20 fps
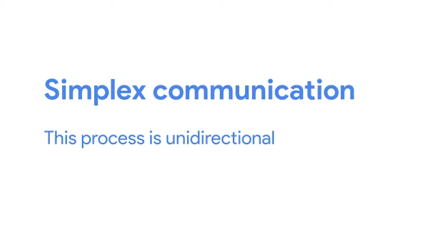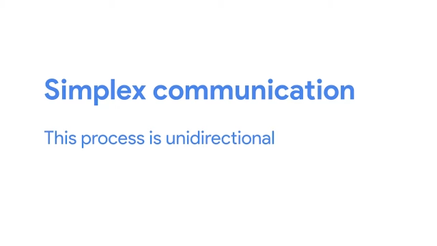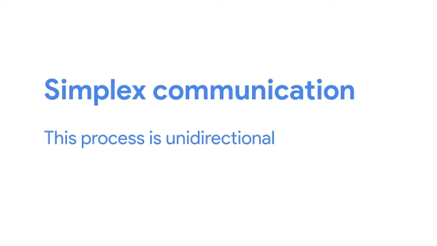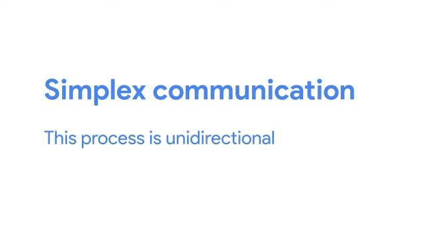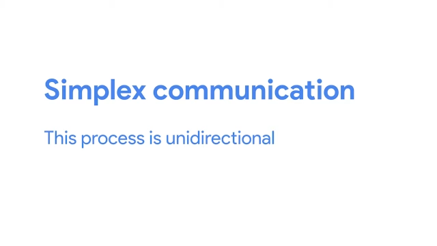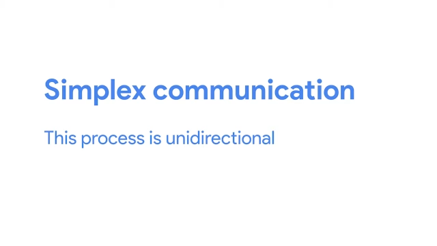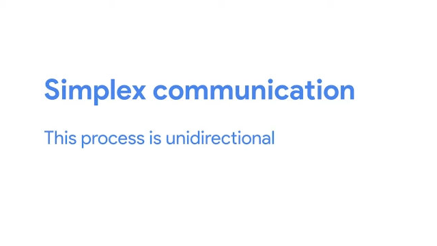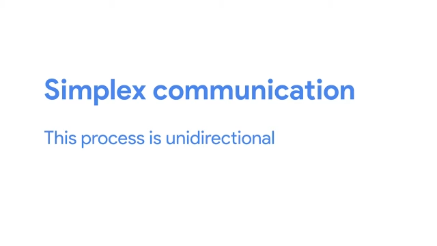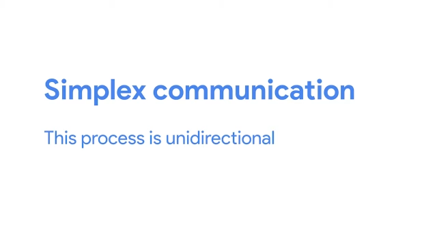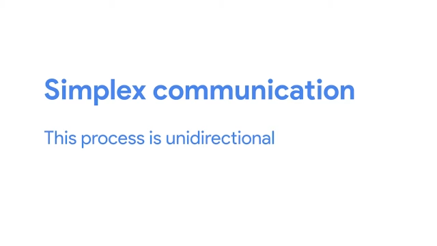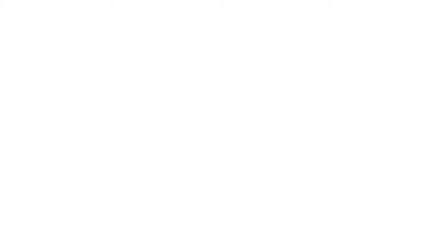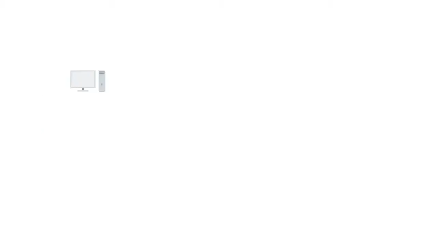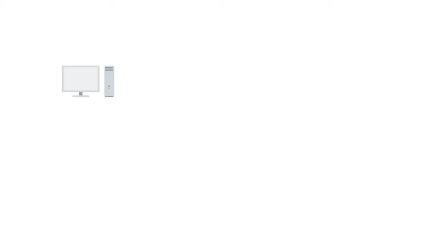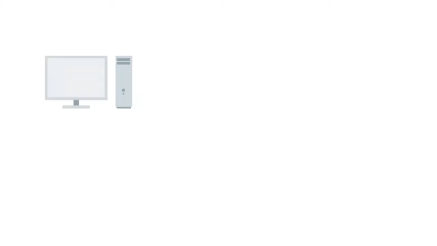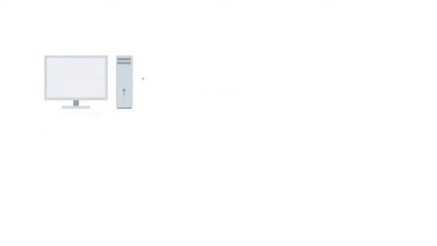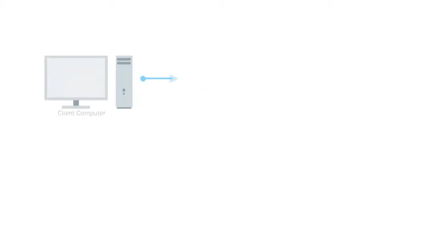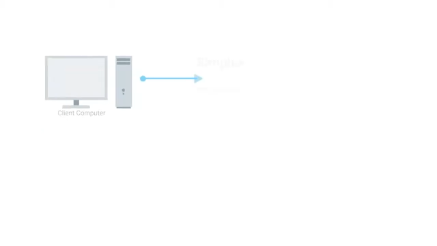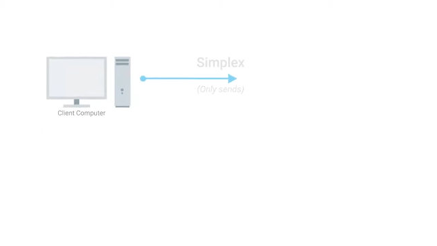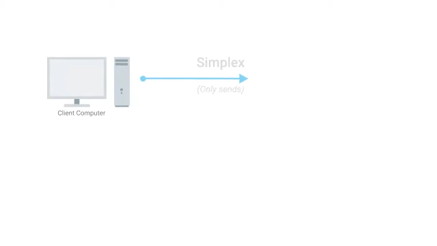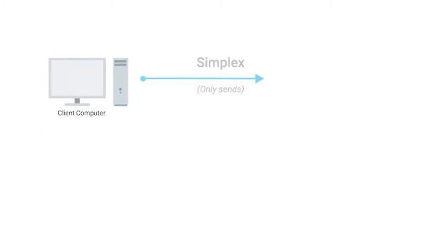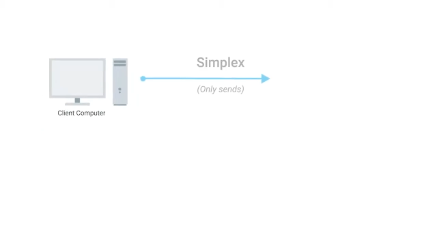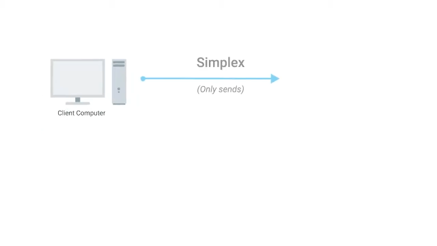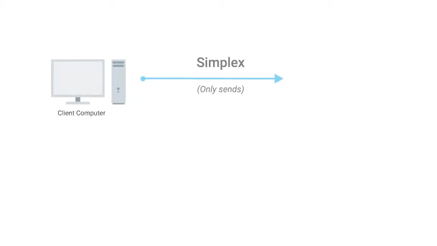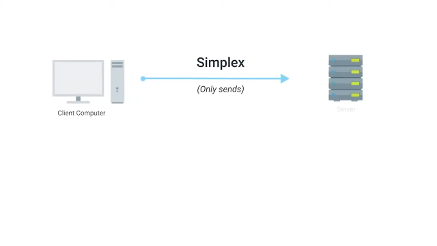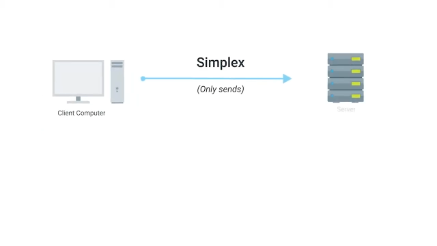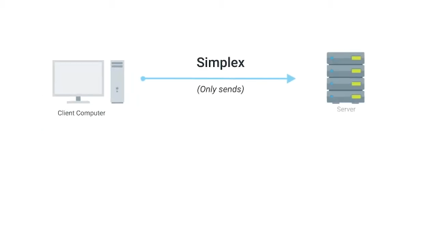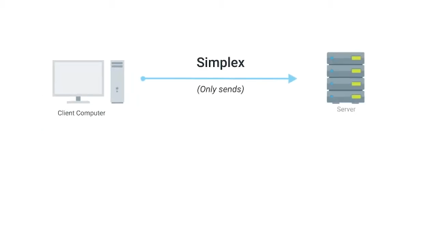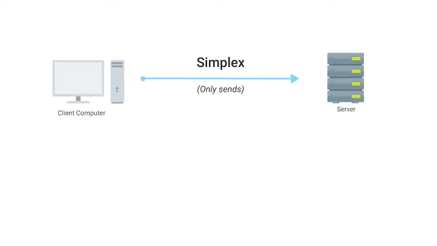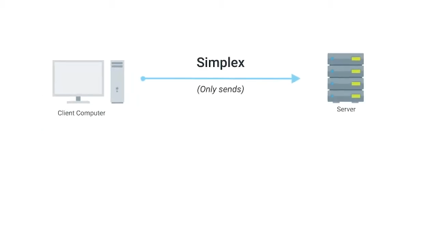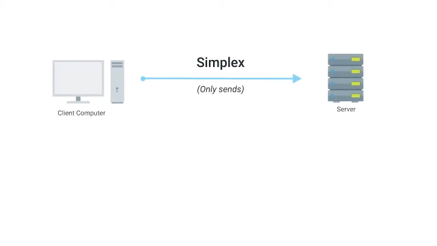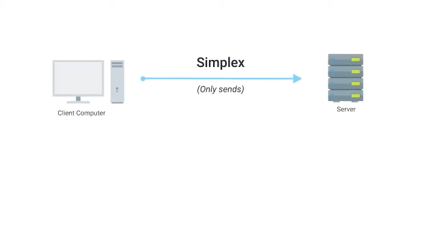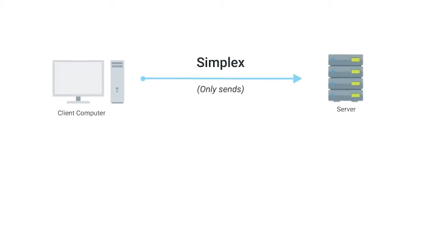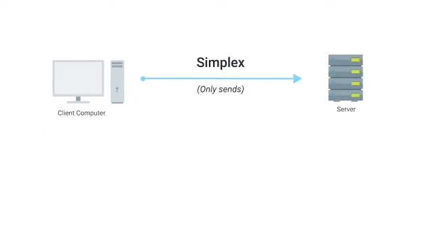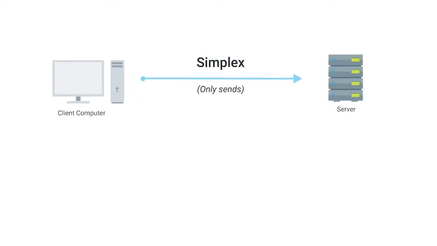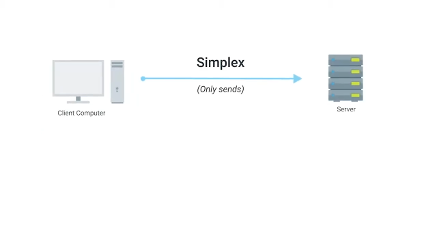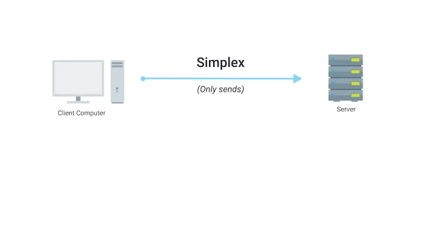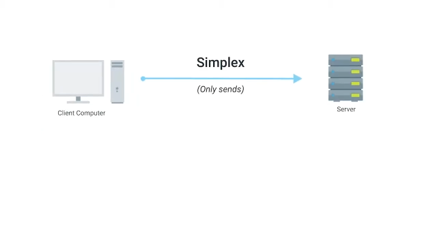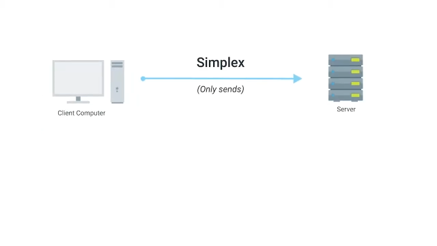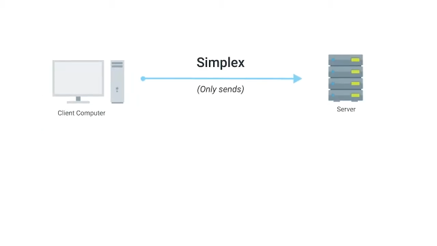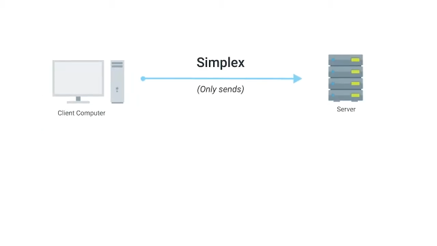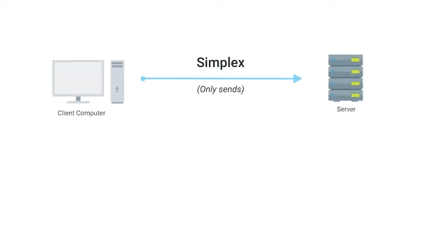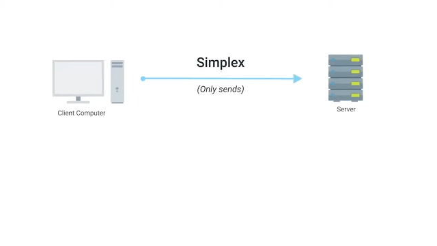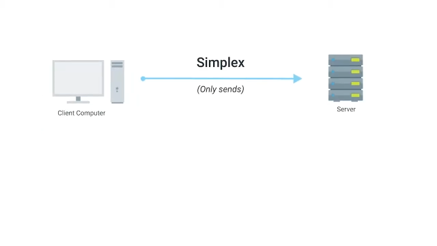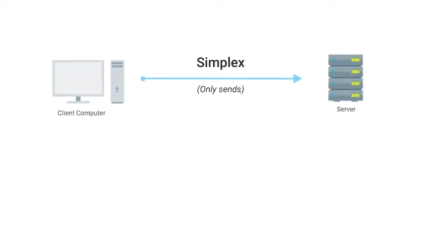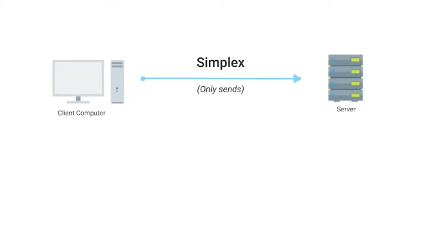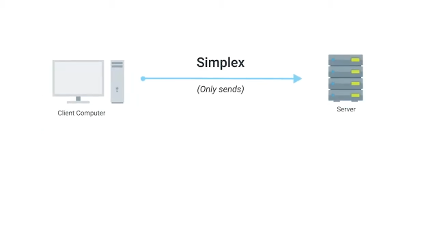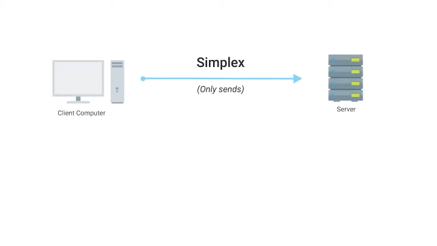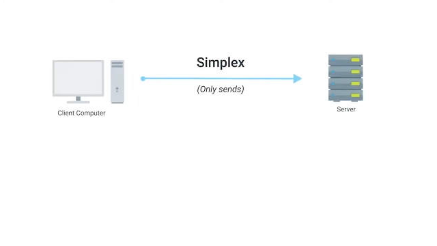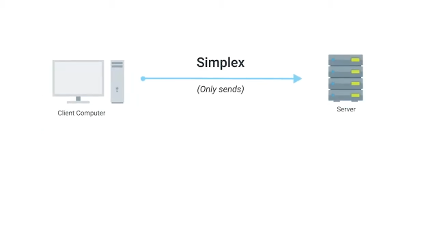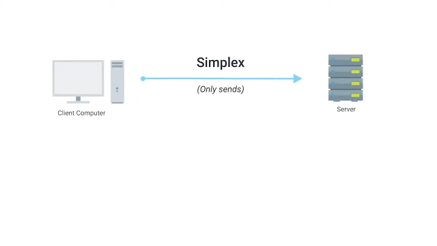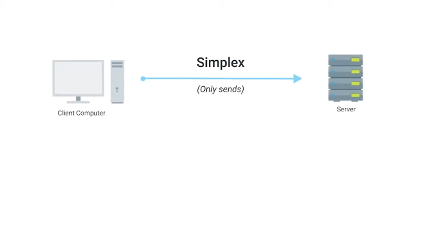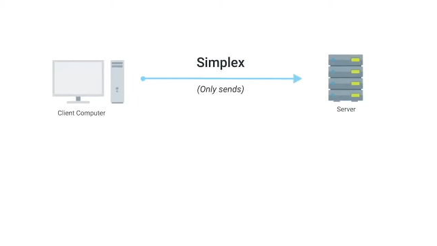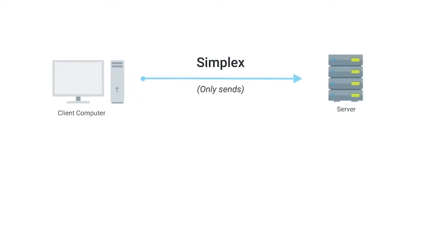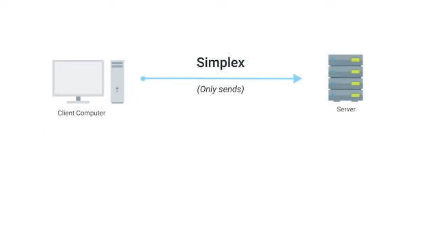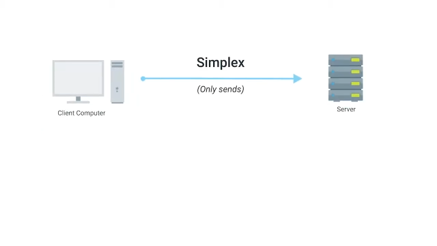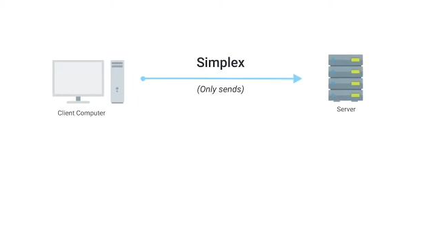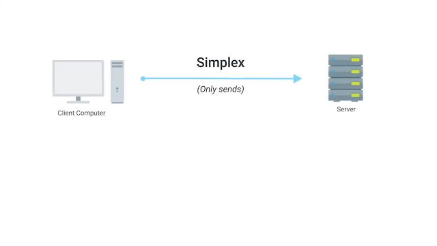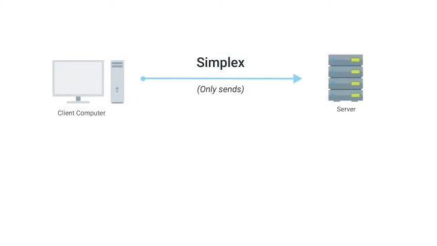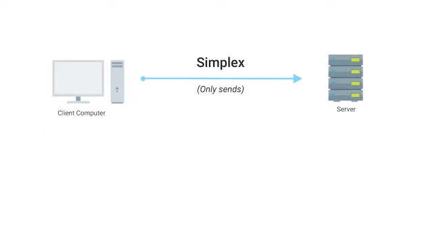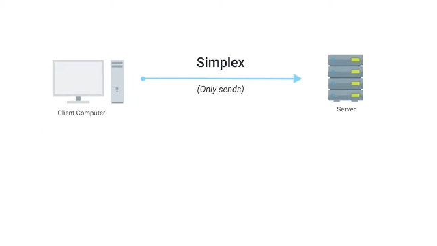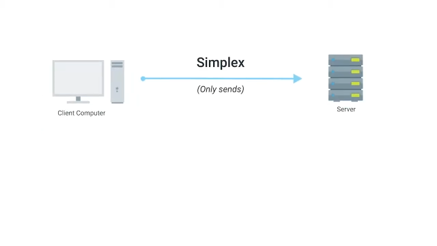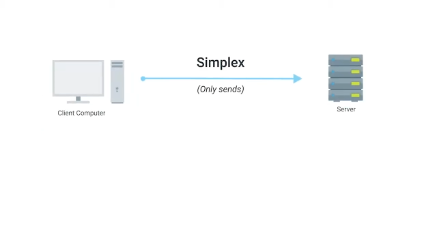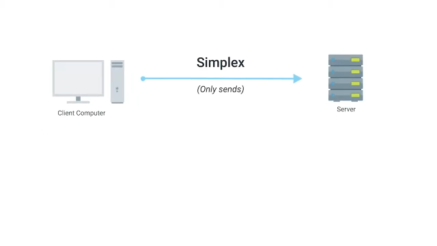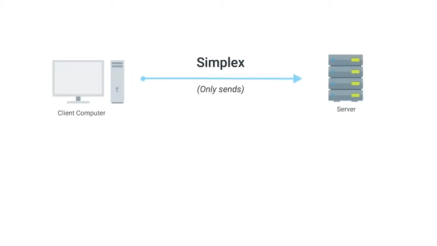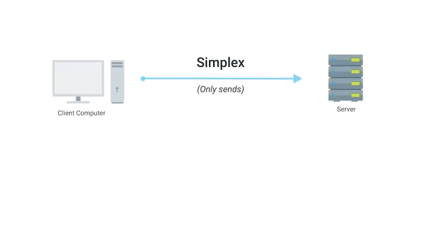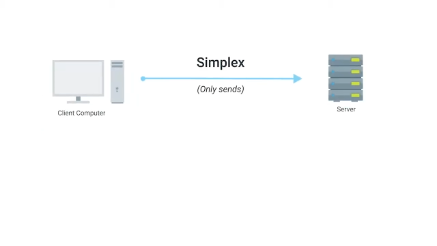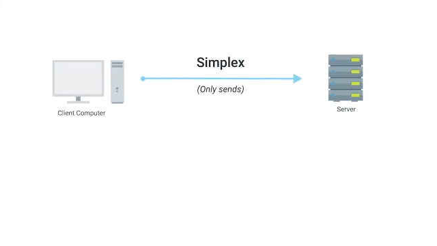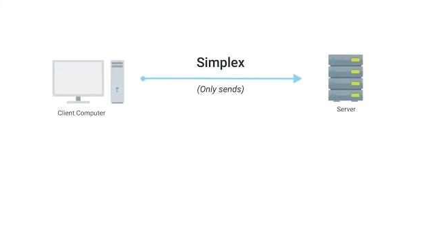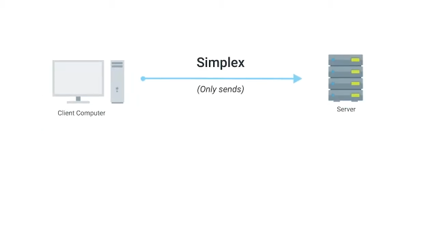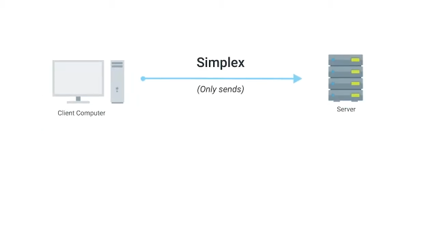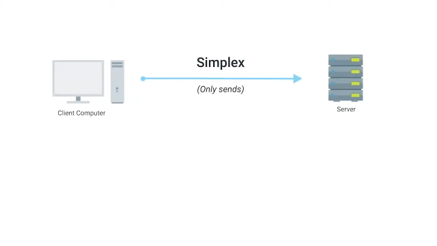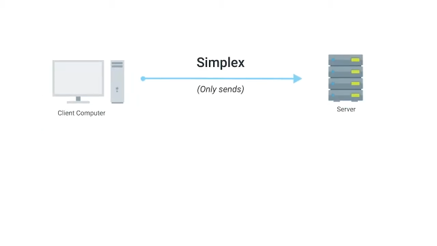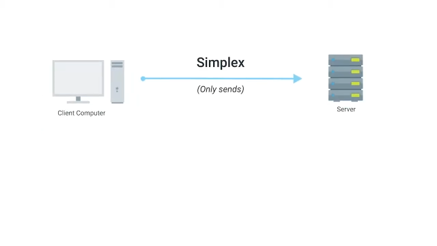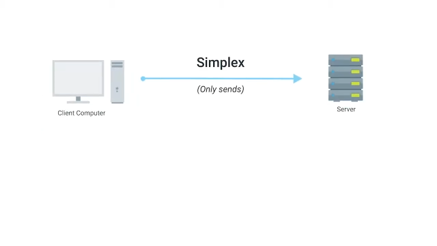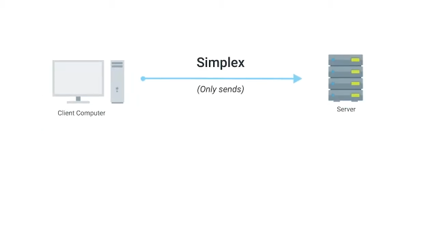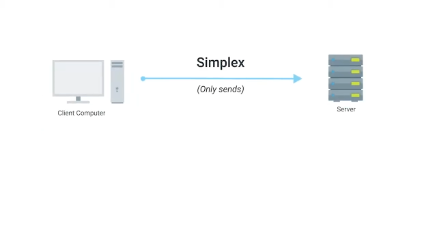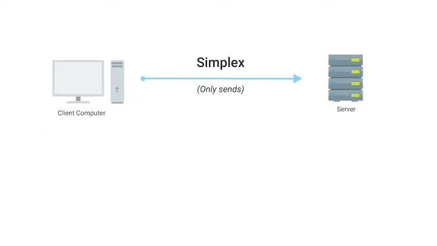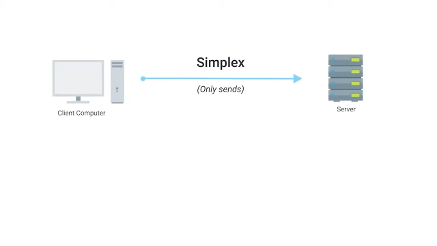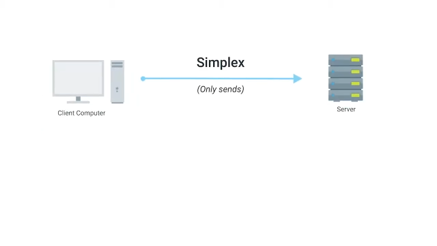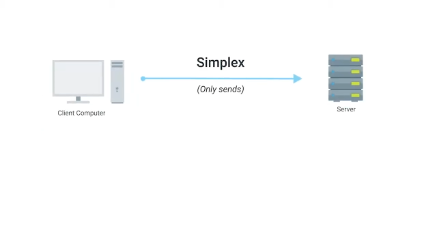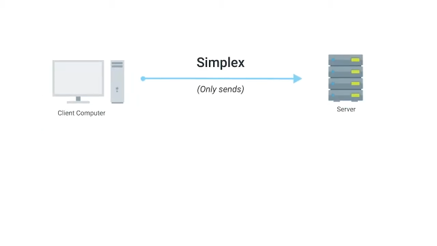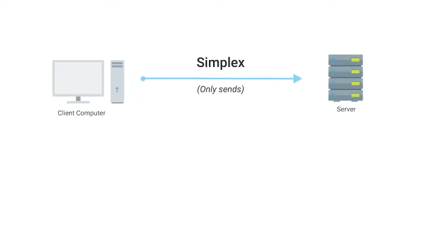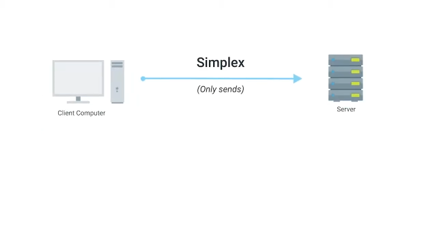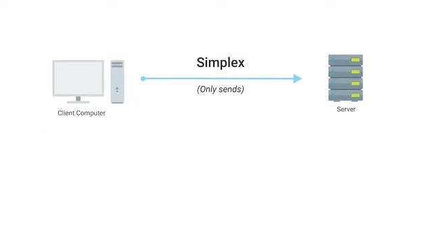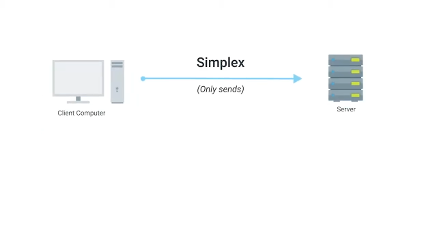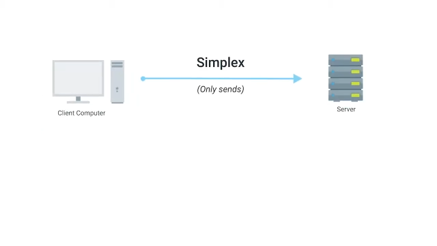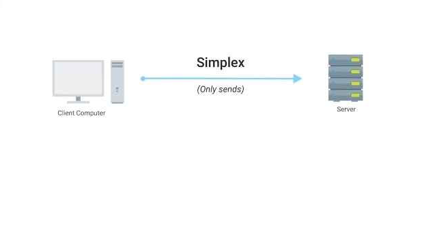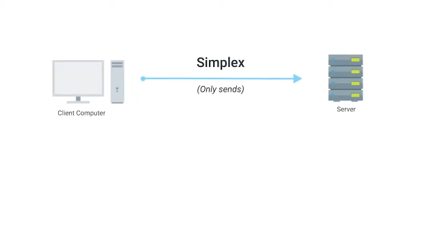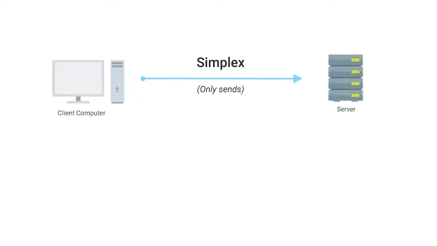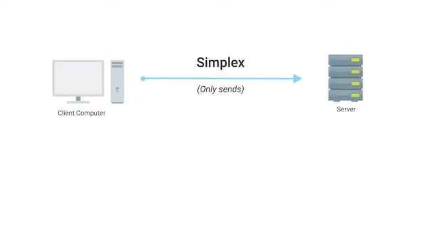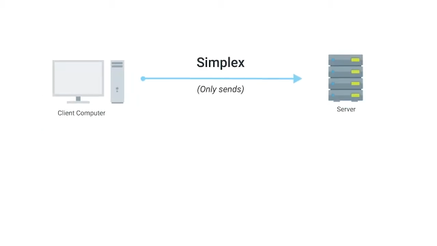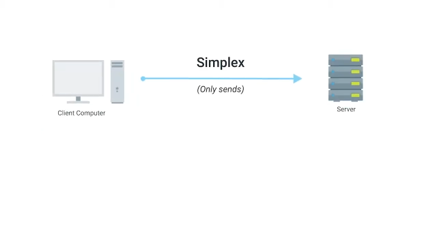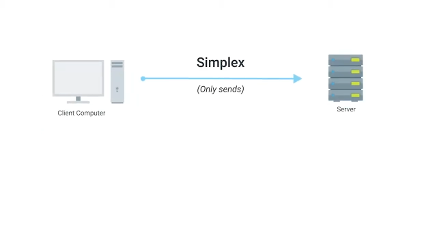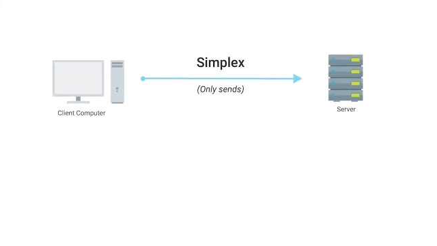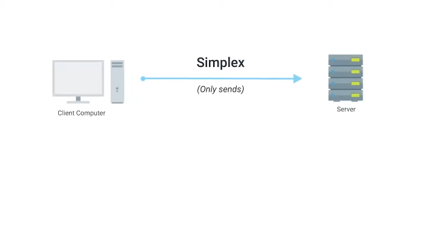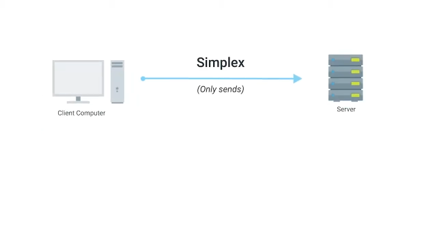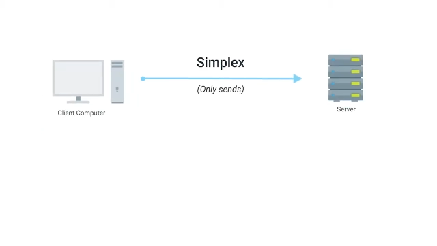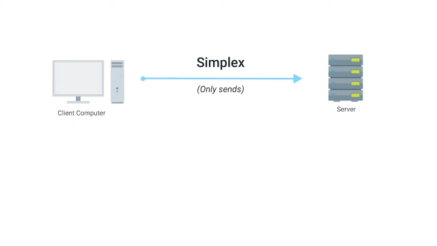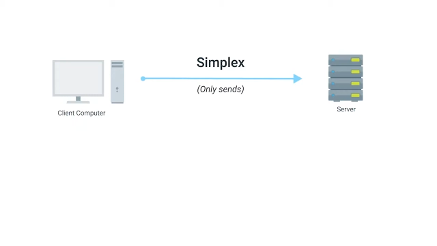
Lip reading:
(no speaker visible)